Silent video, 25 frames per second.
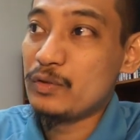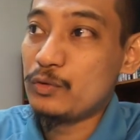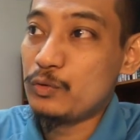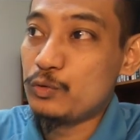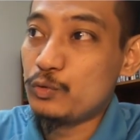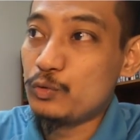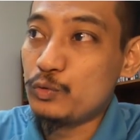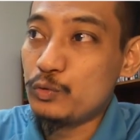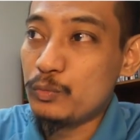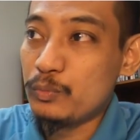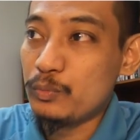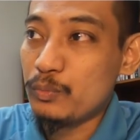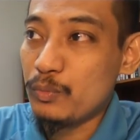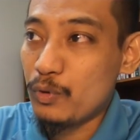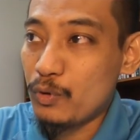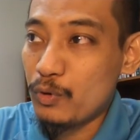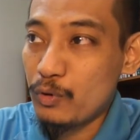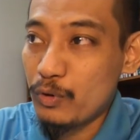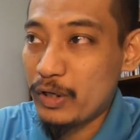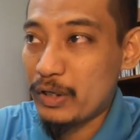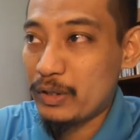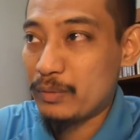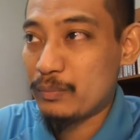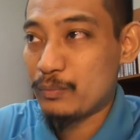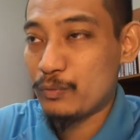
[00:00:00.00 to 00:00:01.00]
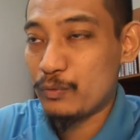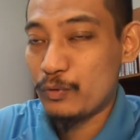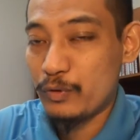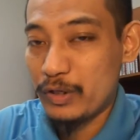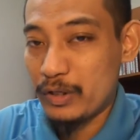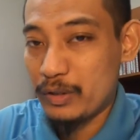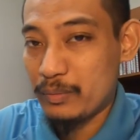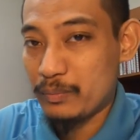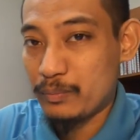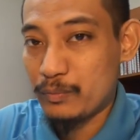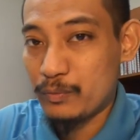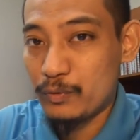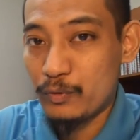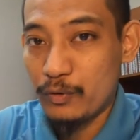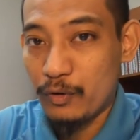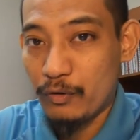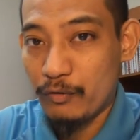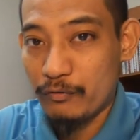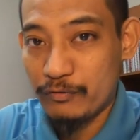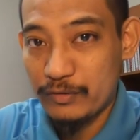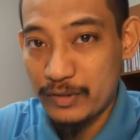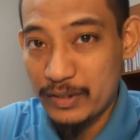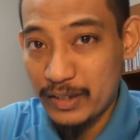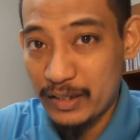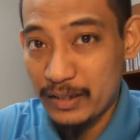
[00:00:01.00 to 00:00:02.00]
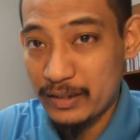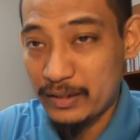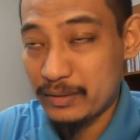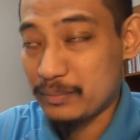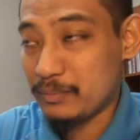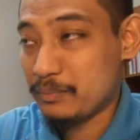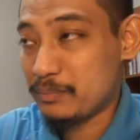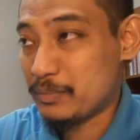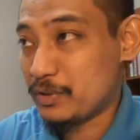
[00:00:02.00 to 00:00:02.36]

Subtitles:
do more and more and more of that